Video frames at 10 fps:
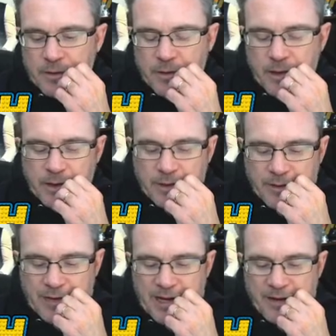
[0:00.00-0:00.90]
Ugh. Oh
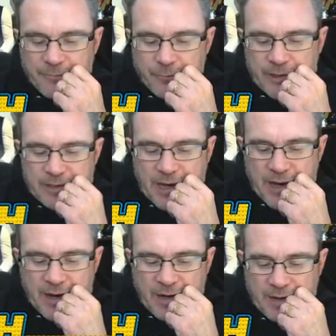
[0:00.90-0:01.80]
every
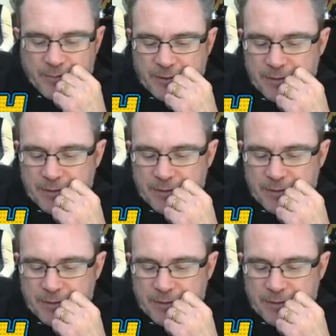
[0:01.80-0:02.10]
time.